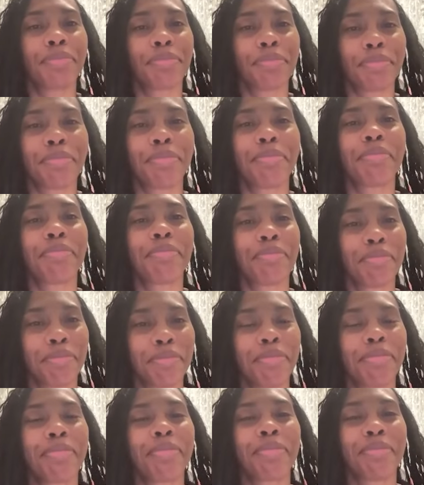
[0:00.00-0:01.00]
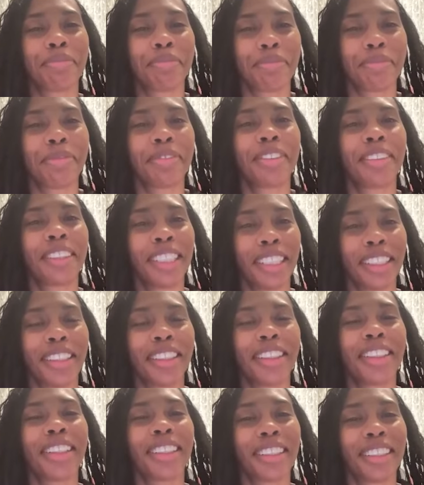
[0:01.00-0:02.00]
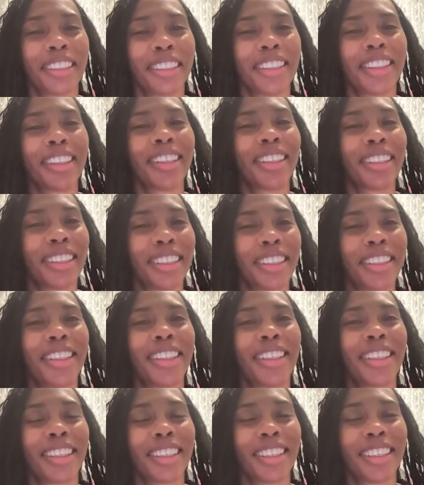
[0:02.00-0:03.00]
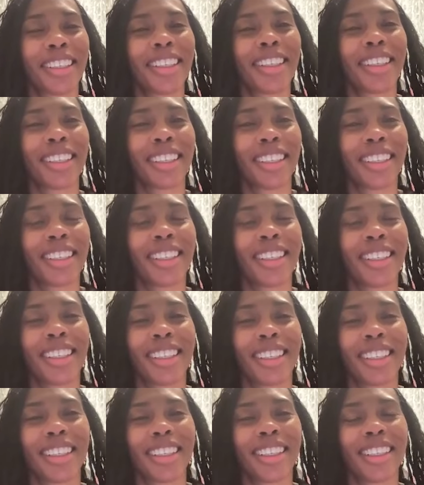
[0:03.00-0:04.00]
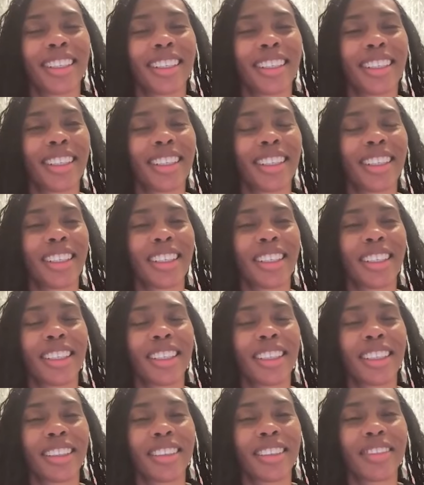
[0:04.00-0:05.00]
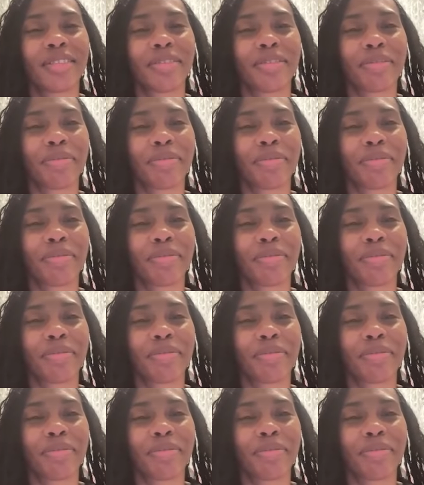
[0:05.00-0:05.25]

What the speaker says: [no speech]